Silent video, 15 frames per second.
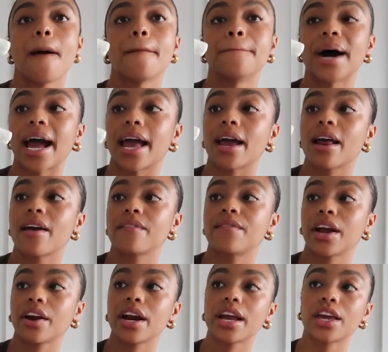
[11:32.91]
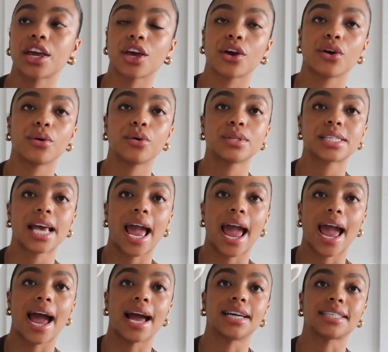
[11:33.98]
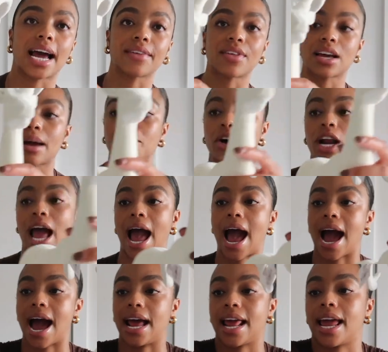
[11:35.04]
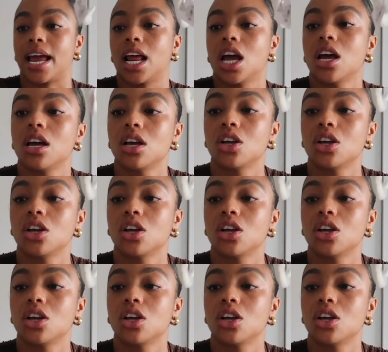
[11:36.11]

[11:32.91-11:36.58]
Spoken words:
But very cute, and I think I'm gonna add it